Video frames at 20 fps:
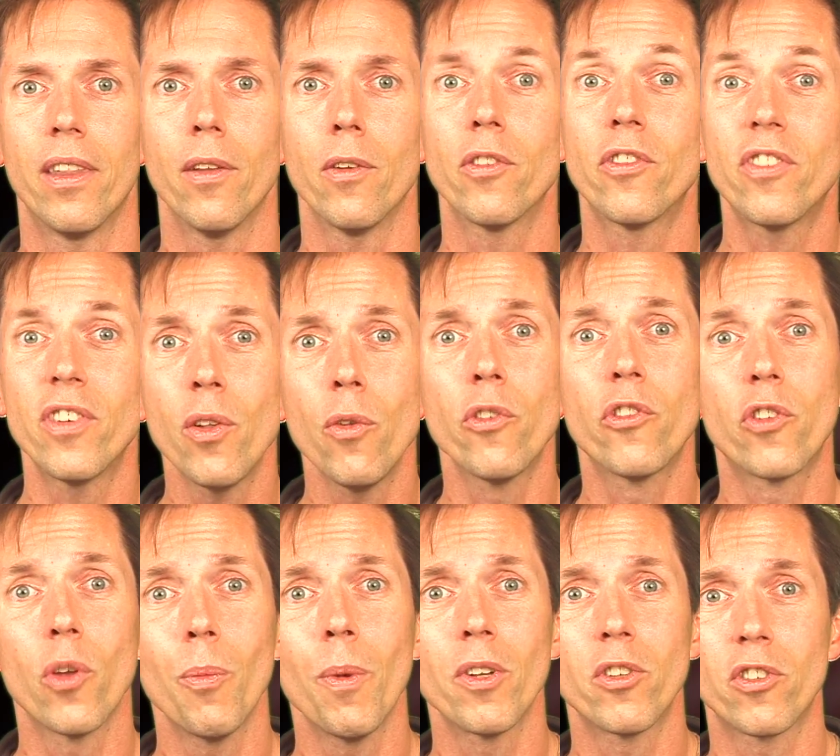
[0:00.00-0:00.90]
there's still
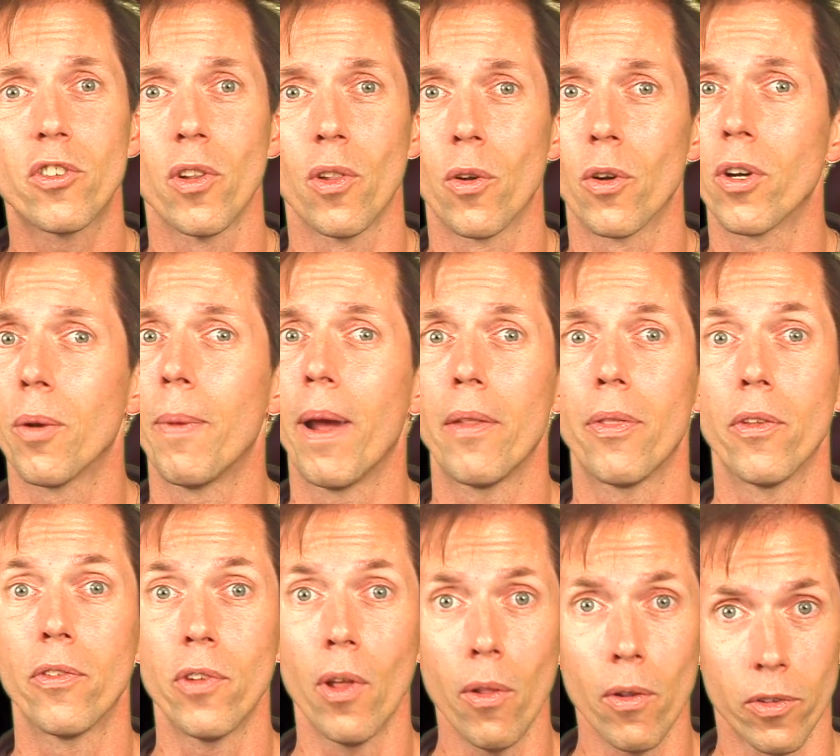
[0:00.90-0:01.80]
so much to learn about
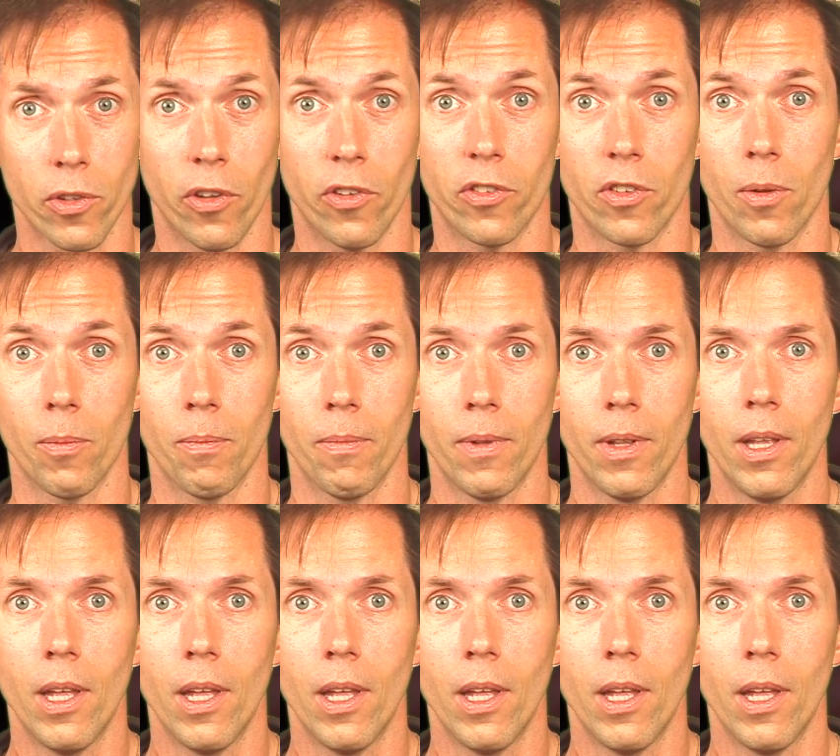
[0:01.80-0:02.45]
the solar system,